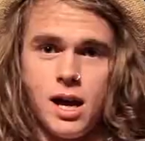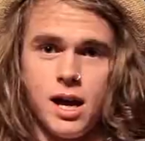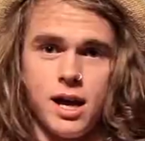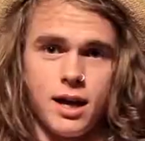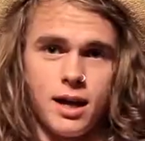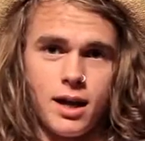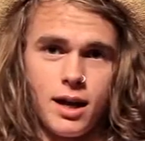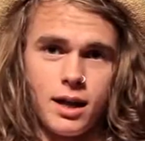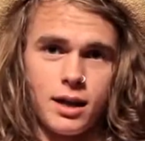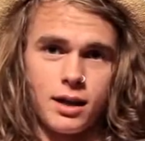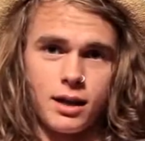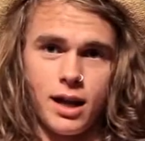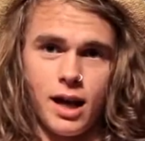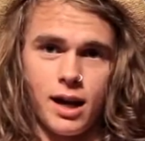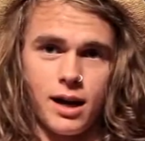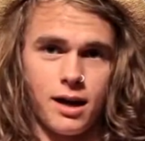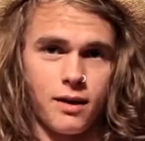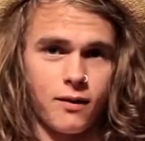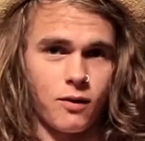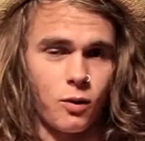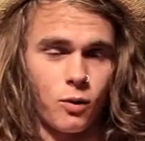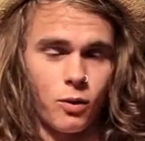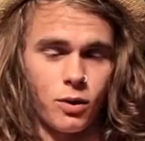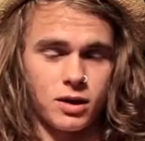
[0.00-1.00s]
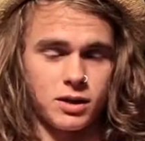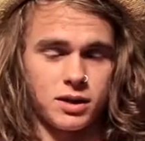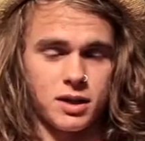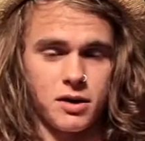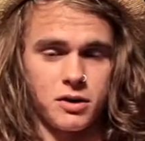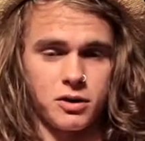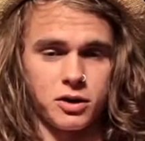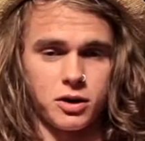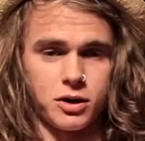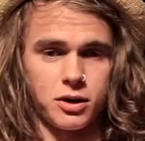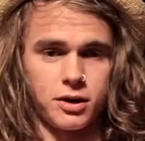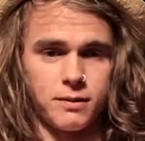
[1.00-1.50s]
and that never works
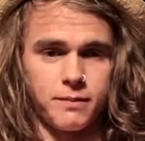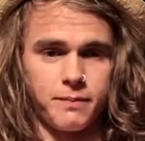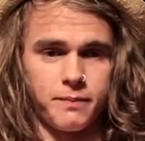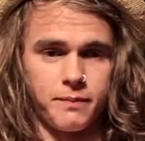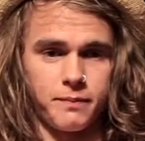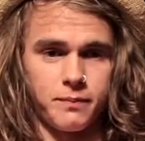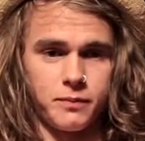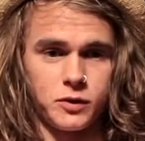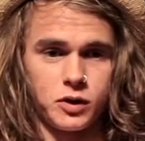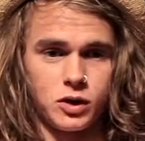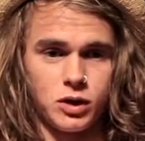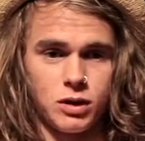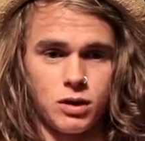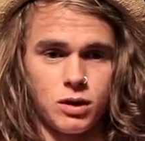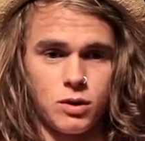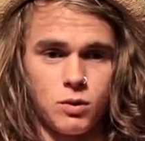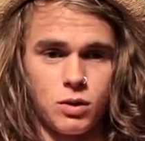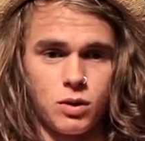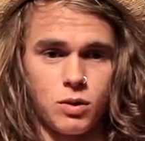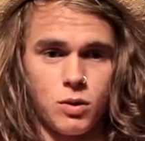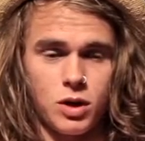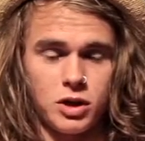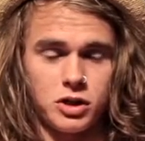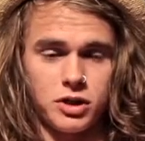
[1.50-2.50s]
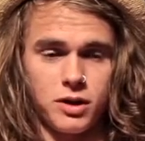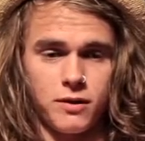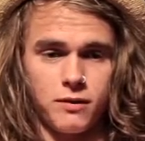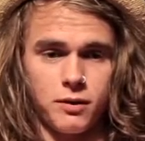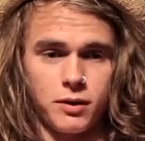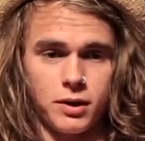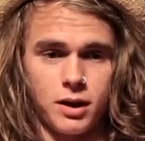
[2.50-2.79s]
out good. So you want to watch out for